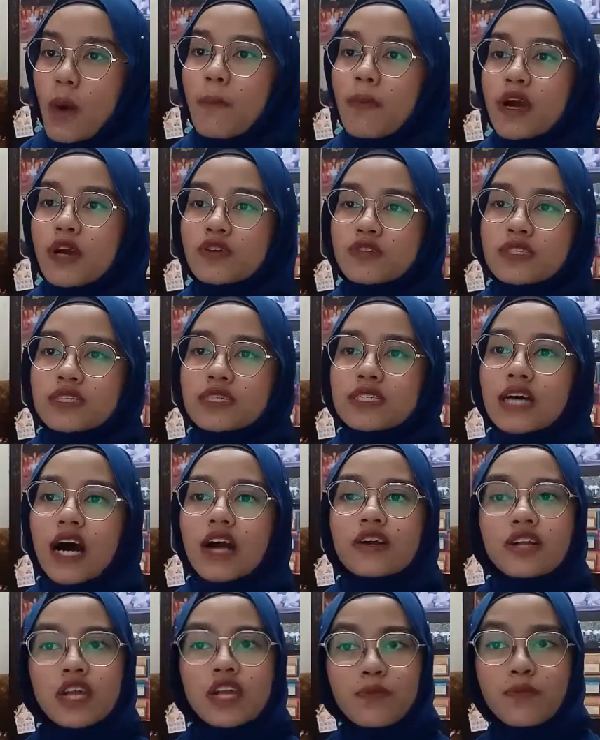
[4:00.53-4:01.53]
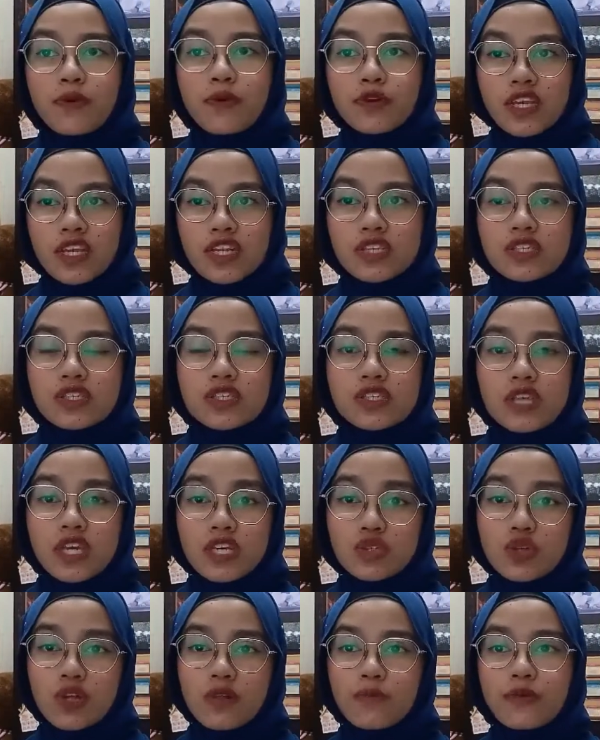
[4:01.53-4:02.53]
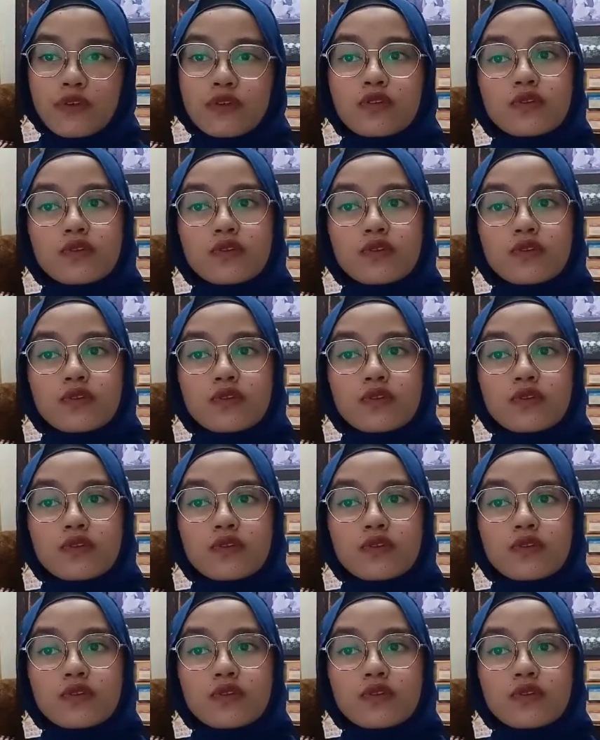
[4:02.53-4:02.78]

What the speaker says: Meiosis are important in sexual